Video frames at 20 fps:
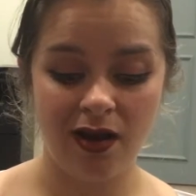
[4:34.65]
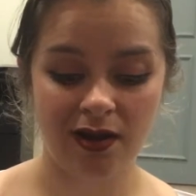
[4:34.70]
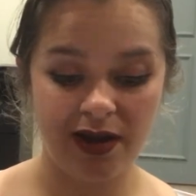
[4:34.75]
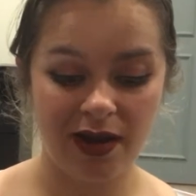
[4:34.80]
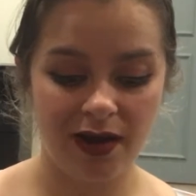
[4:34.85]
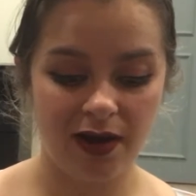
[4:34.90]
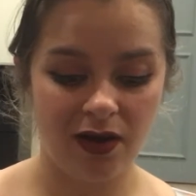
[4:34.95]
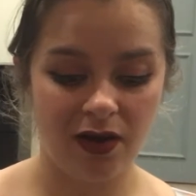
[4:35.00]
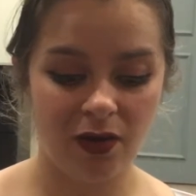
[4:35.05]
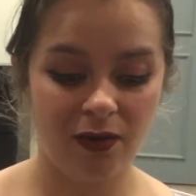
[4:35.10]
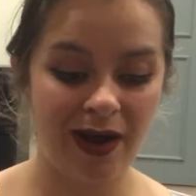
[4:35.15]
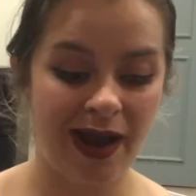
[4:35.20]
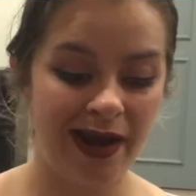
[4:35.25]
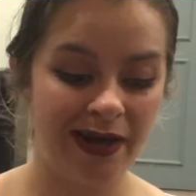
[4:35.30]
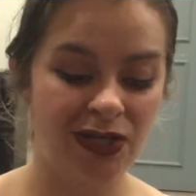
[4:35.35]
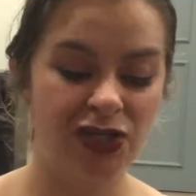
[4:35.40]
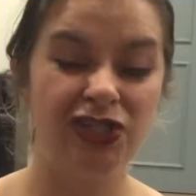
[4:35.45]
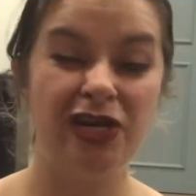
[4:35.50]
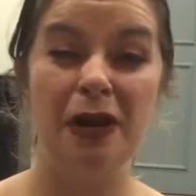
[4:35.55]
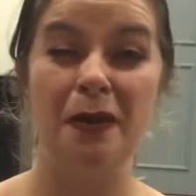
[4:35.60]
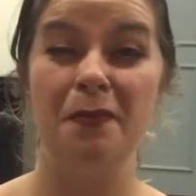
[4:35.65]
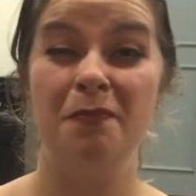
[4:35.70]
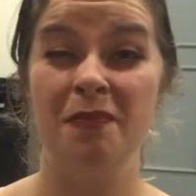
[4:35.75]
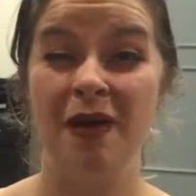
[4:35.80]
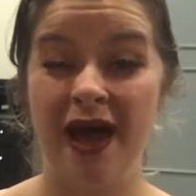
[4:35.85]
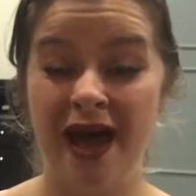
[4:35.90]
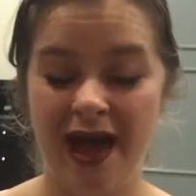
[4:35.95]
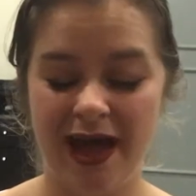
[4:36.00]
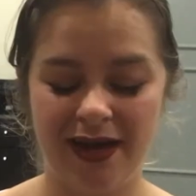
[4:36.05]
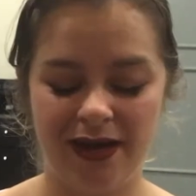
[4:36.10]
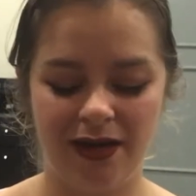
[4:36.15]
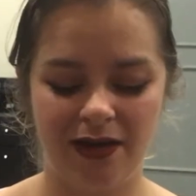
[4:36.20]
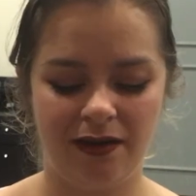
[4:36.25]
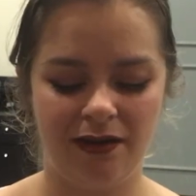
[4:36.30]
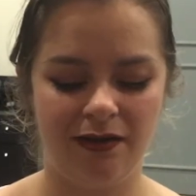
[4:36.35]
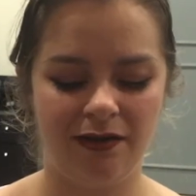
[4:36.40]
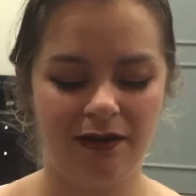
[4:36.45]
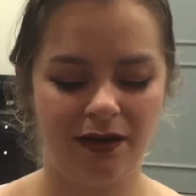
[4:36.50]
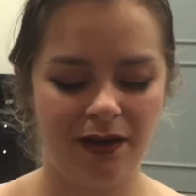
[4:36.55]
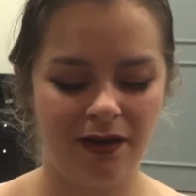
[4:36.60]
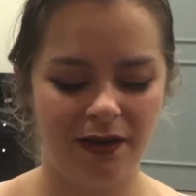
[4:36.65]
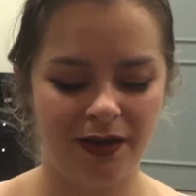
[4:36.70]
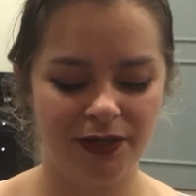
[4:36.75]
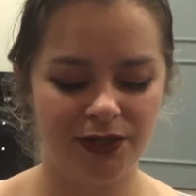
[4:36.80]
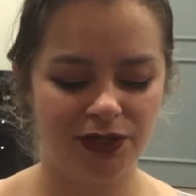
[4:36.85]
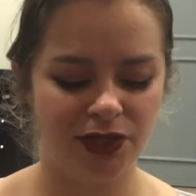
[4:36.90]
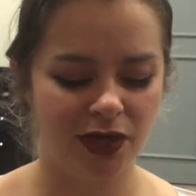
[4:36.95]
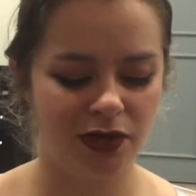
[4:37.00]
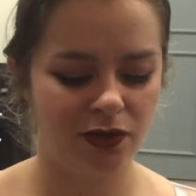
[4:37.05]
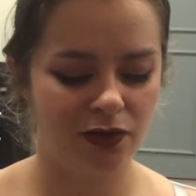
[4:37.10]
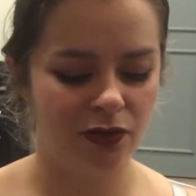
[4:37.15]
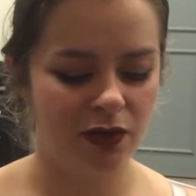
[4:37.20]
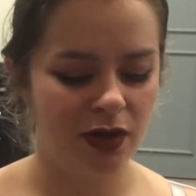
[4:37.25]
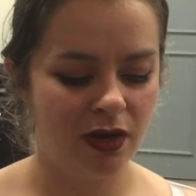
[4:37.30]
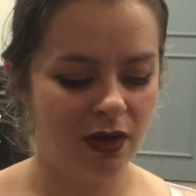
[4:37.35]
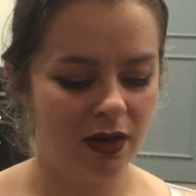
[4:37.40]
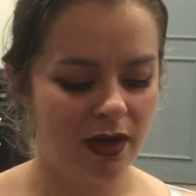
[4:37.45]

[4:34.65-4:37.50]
let alone actually panning an eyeshadow,